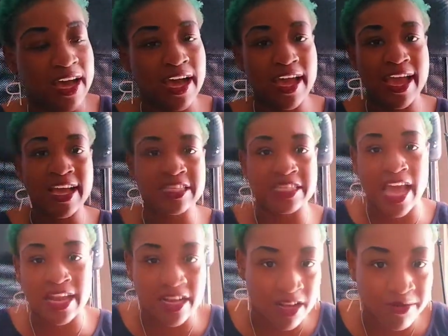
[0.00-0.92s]
and her ass
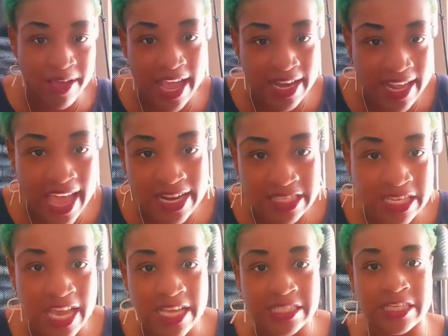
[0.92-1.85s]
got down, got, got his
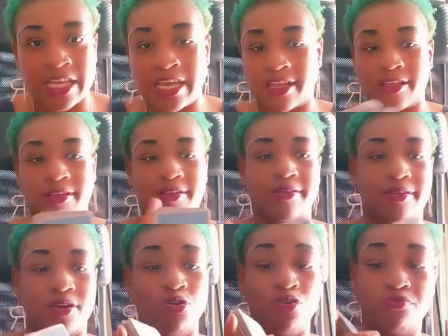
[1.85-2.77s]
ass sick.
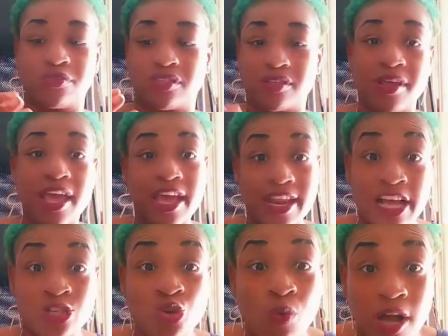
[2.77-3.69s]
Oops.
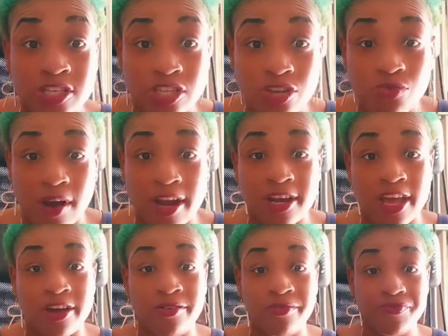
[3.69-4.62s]
That's who watching you right
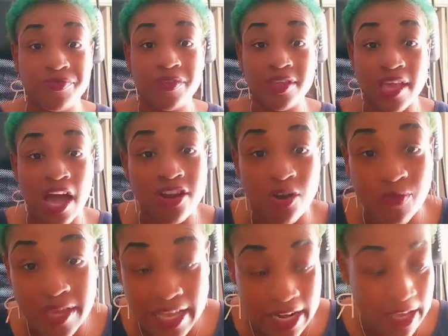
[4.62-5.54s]
now. Y'all know
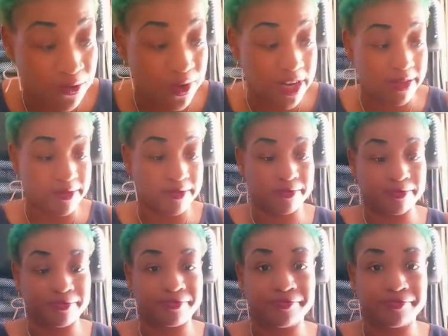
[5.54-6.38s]
we can end with it.